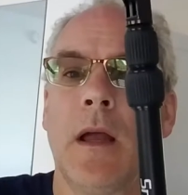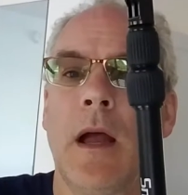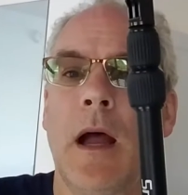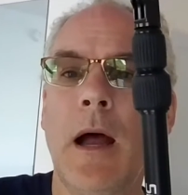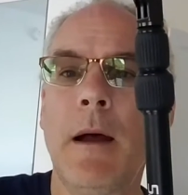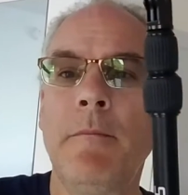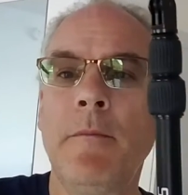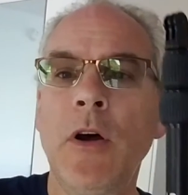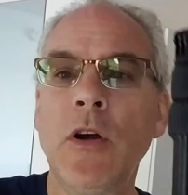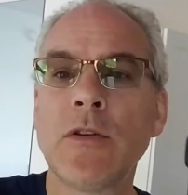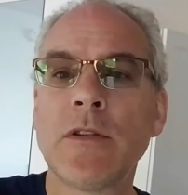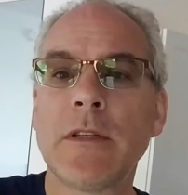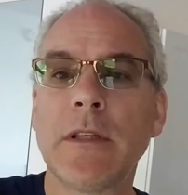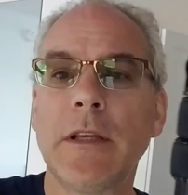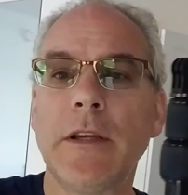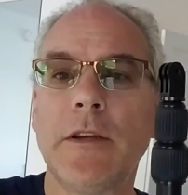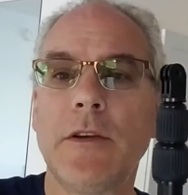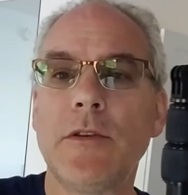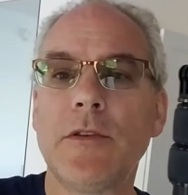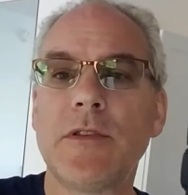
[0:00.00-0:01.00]
I'm mostly
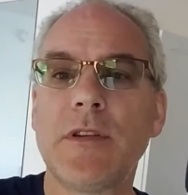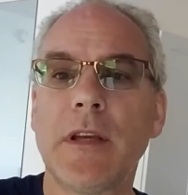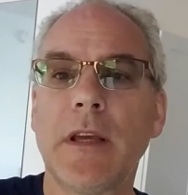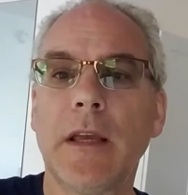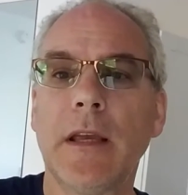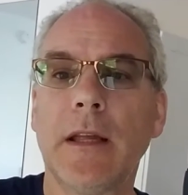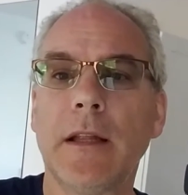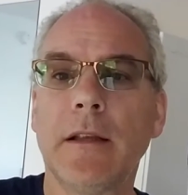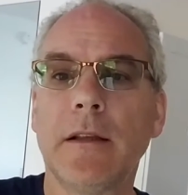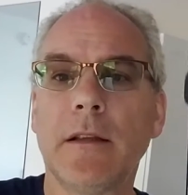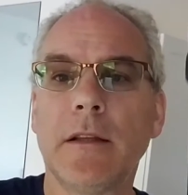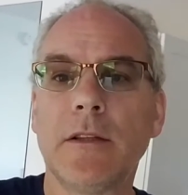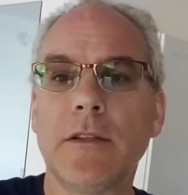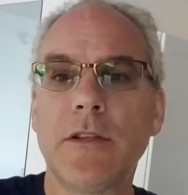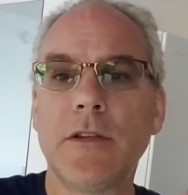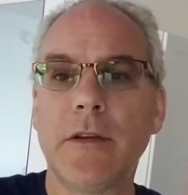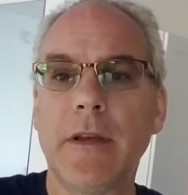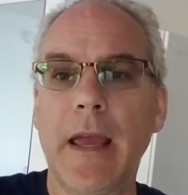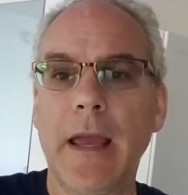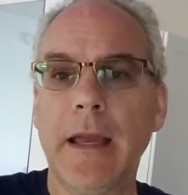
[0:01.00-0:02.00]
using it
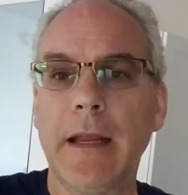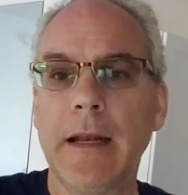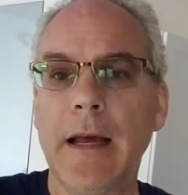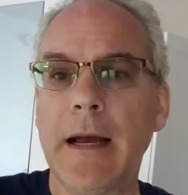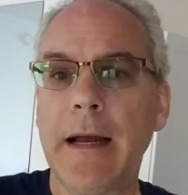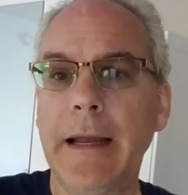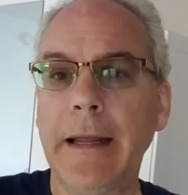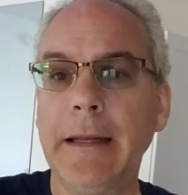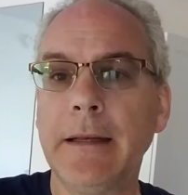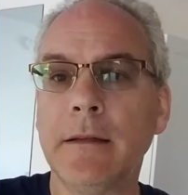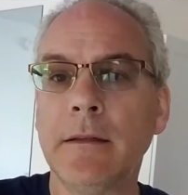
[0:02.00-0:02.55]
to gain height.